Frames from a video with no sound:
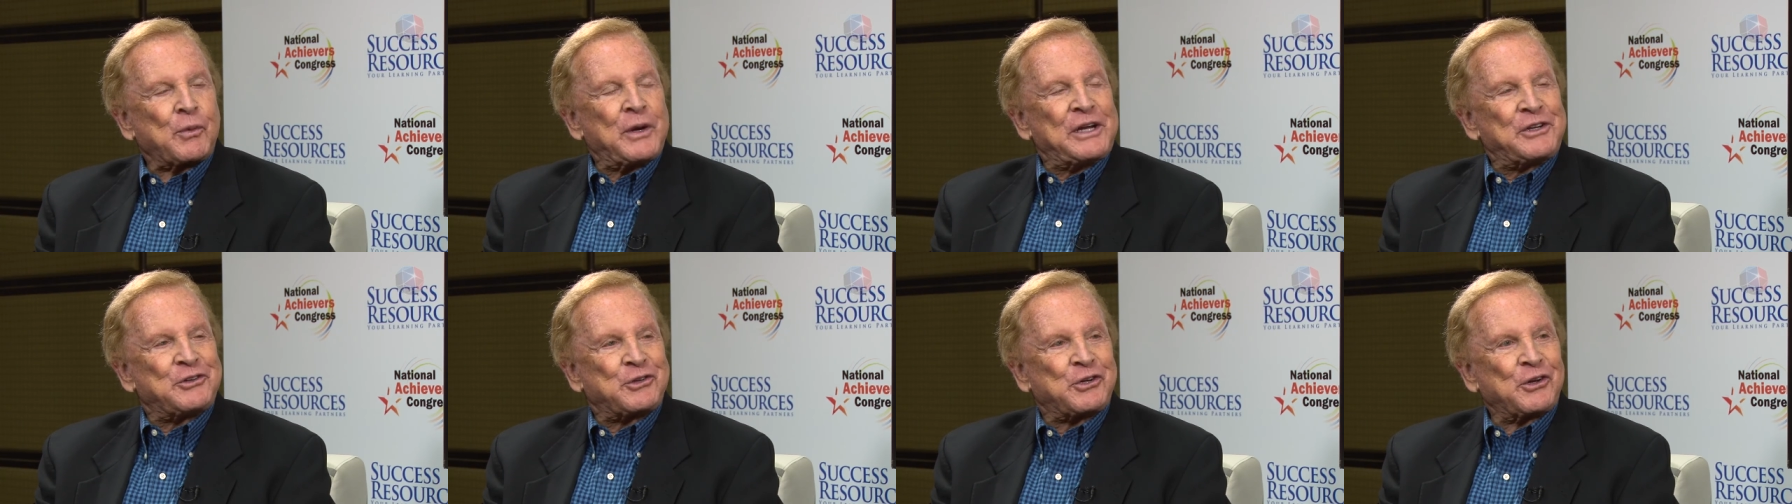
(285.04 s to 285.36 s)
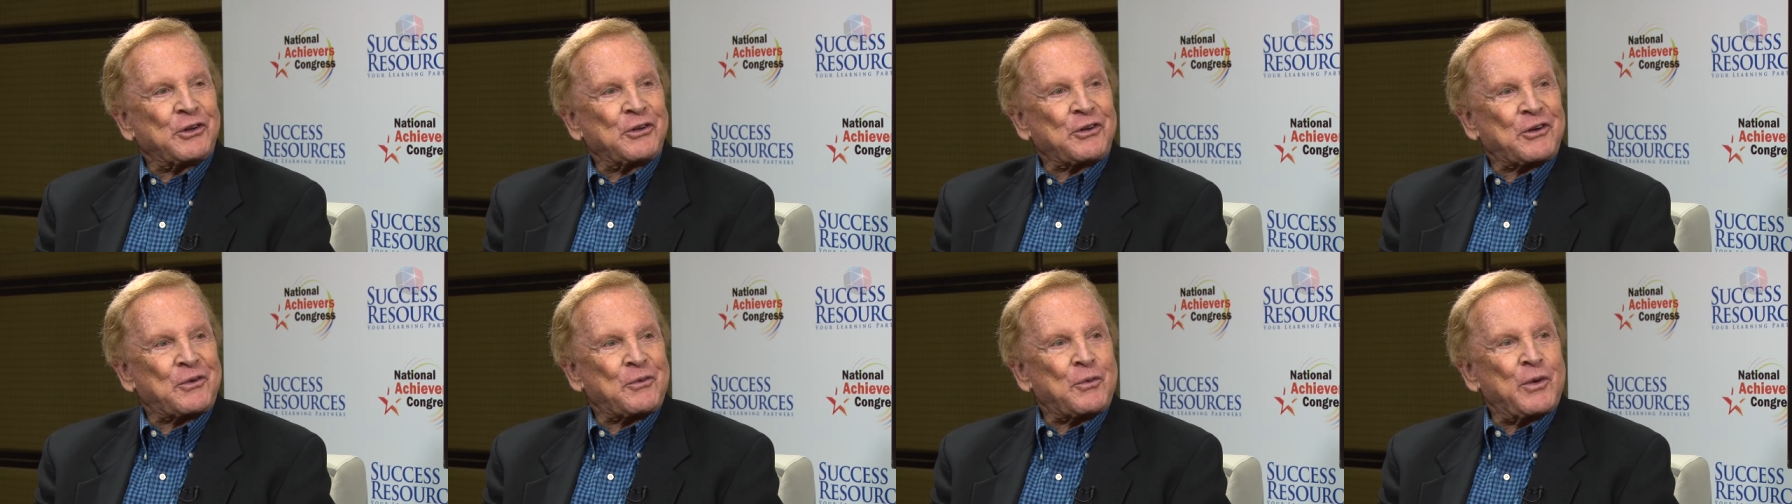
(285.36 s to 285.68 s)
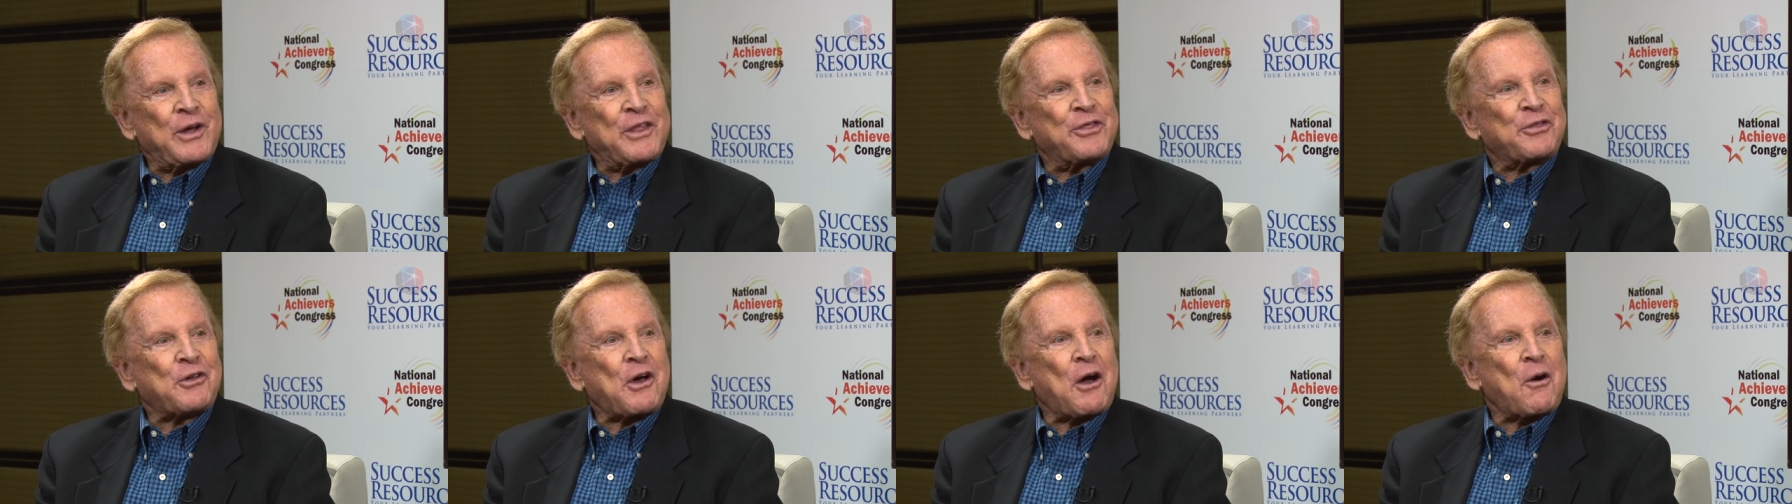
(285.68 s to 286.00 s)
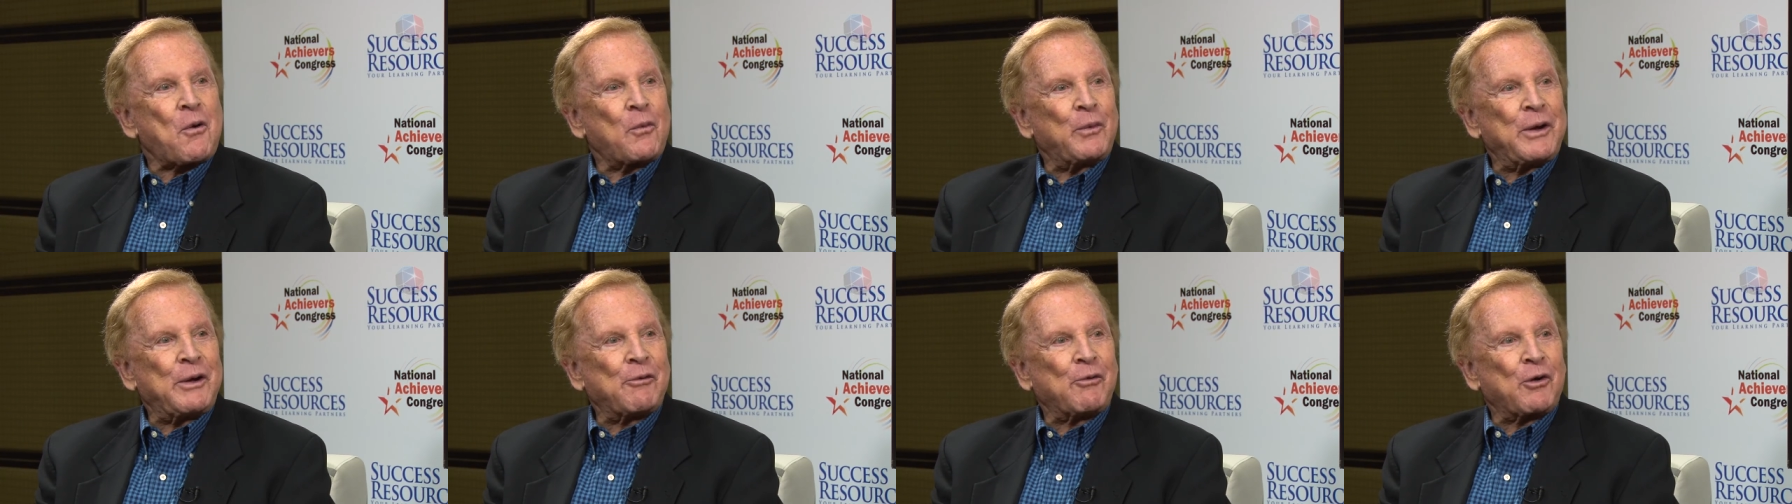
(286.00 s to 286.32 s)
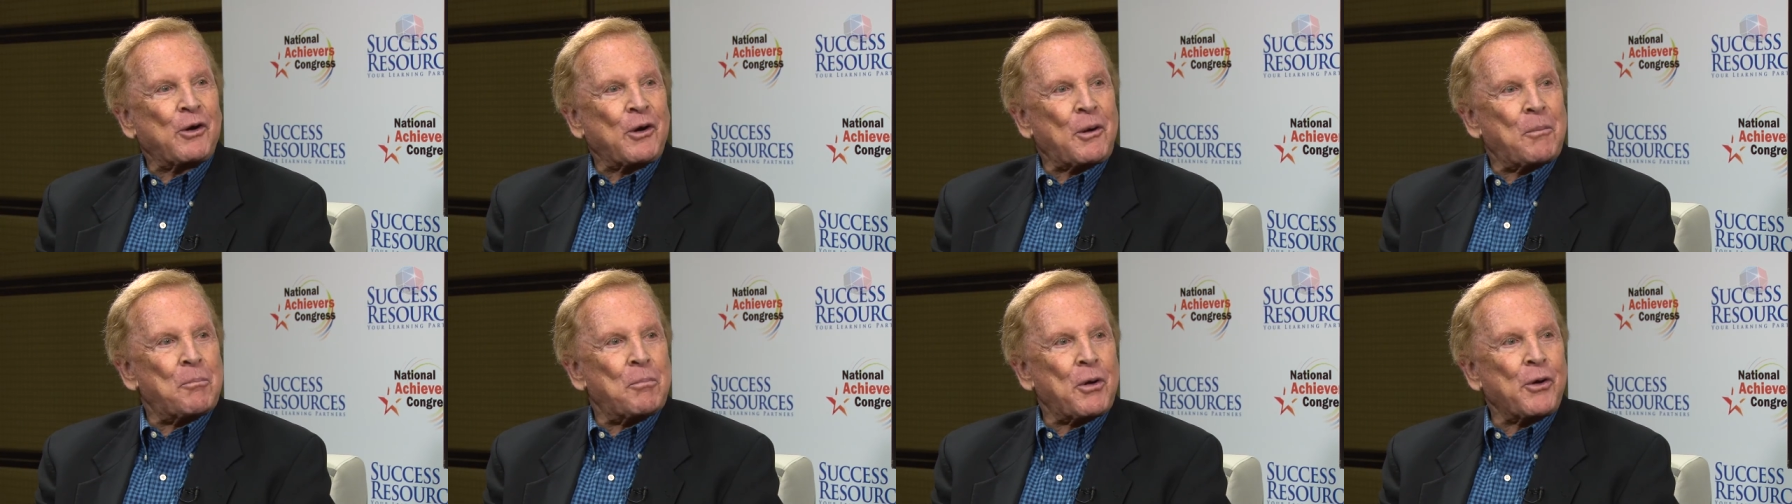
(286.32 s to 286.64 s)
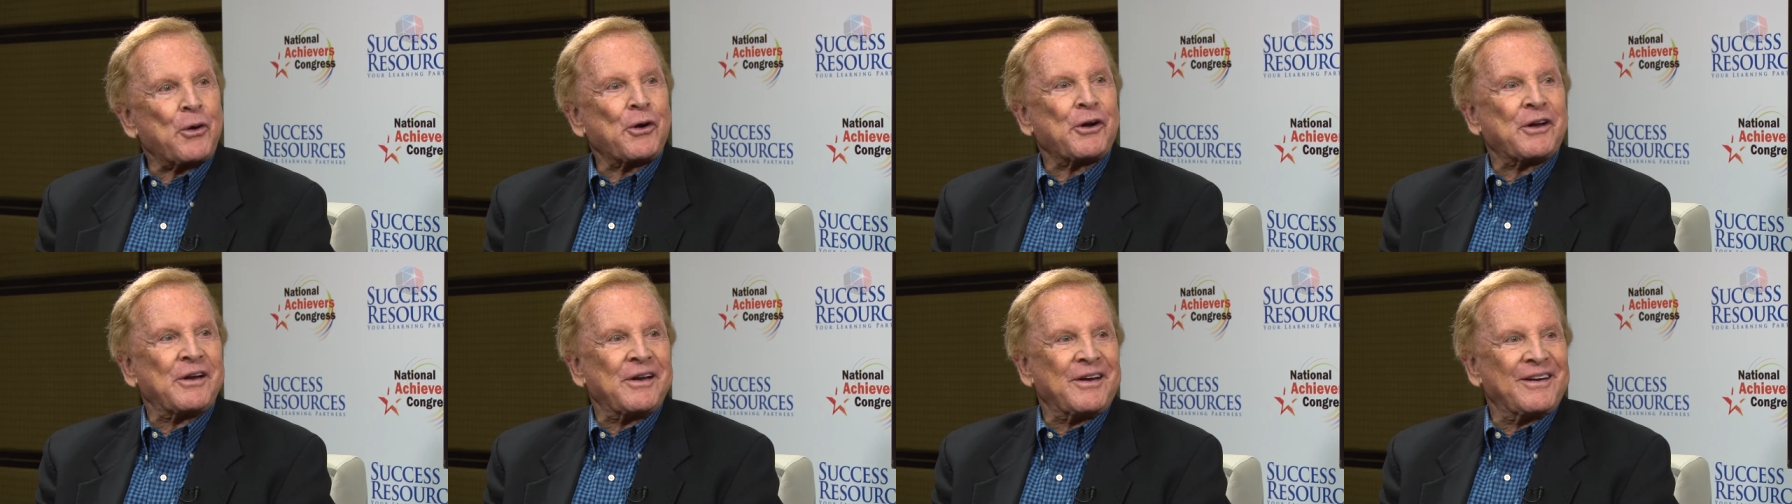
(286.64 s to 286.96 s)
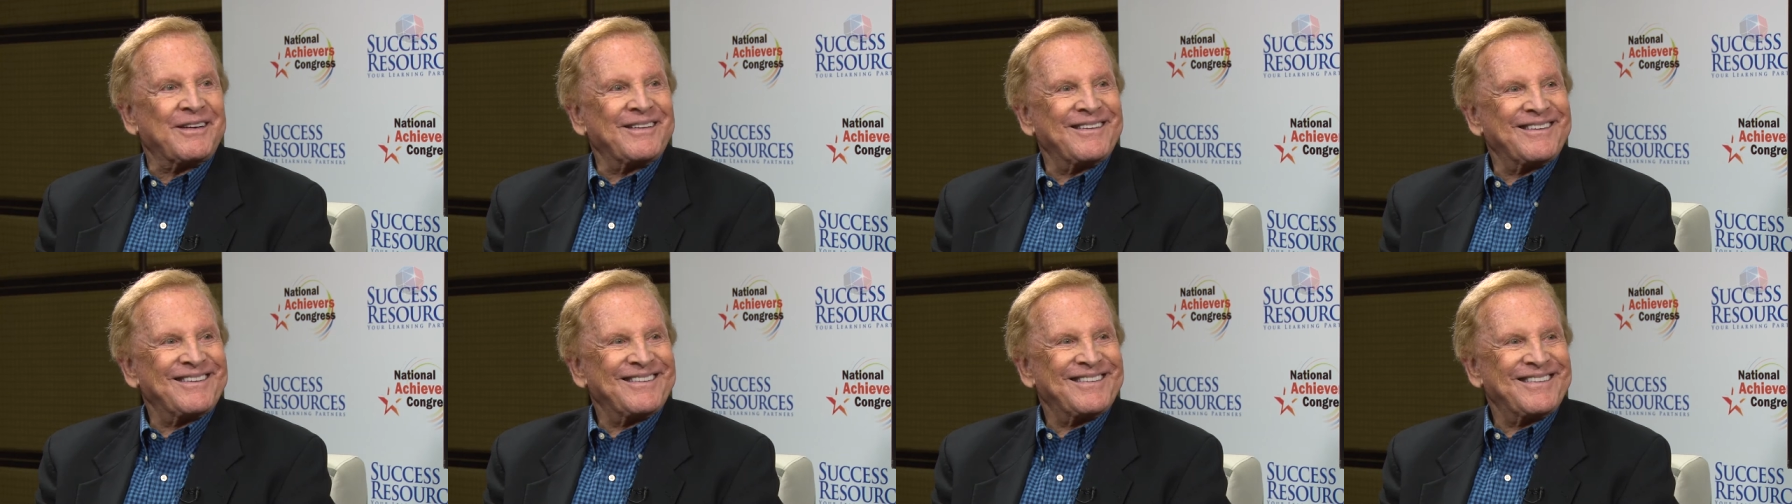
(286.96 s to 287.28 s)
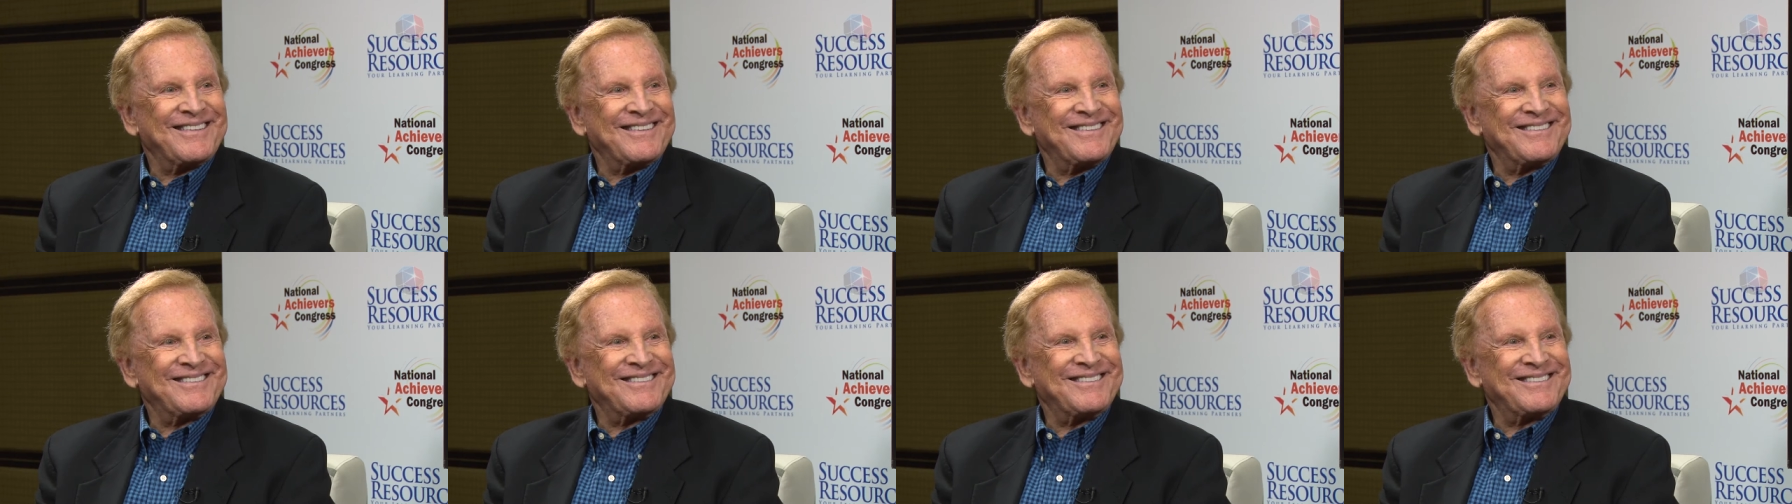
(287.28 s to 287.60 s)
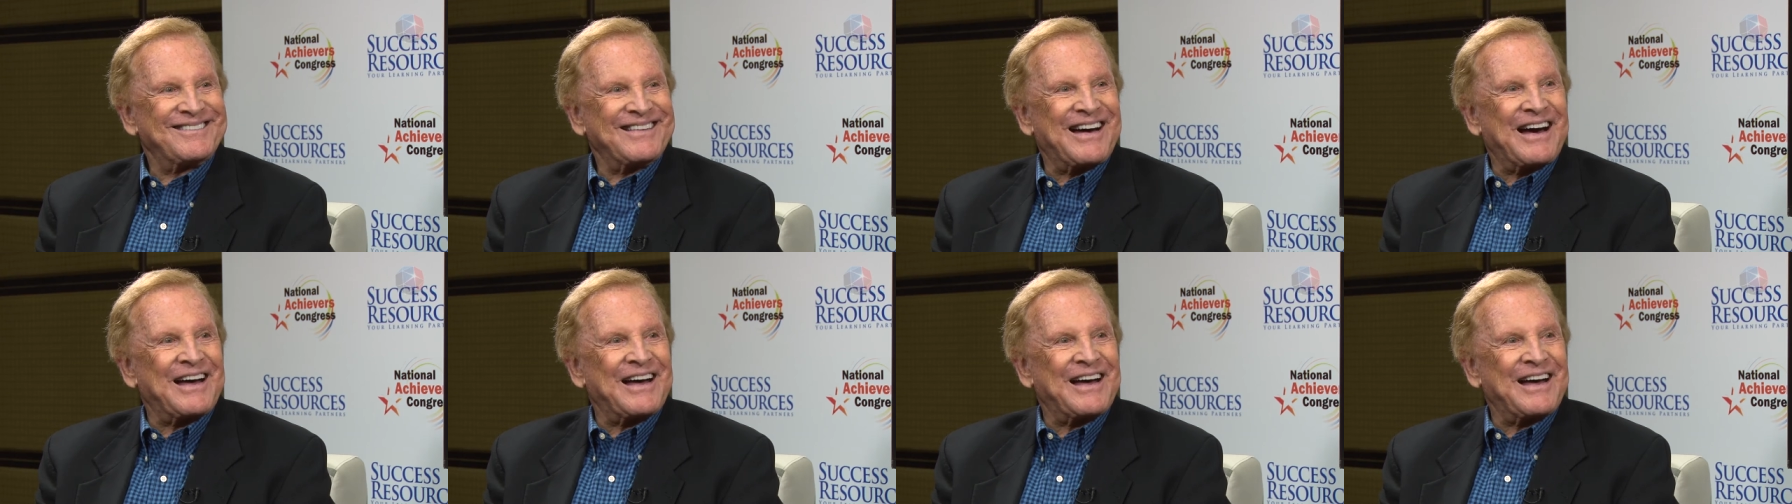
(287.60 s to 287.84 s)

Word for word: three children. We thought we were a burden mm.